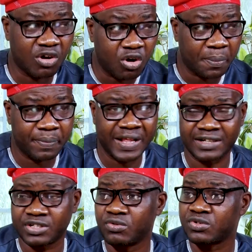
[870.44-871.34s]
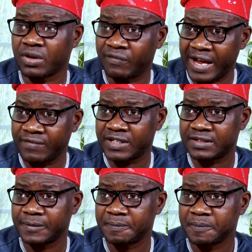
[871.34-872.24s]
hope that she will survive
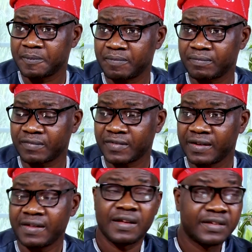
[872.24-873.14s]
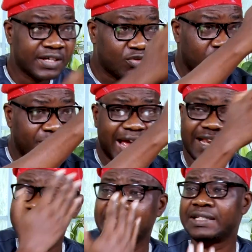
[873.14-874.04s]
it. The
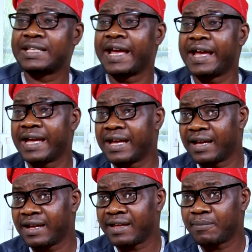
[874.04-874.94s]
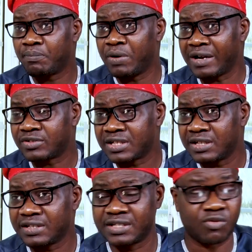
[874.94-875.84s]
woman in
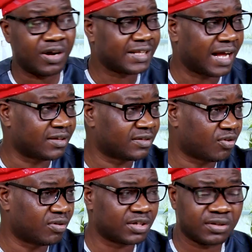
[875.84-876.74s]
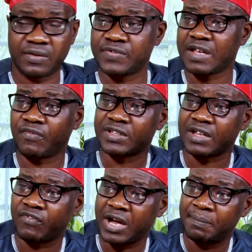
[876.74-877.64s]
Bauchi, the one that the collation officer for
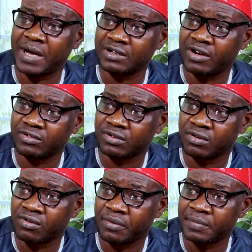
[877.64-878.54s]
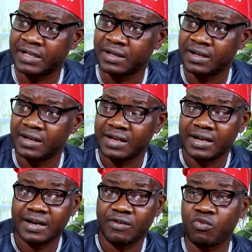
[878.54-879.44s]
Tafawa Balewa local government,
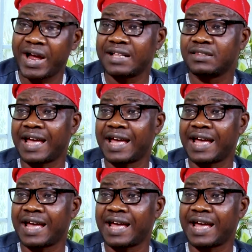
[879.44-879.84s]
when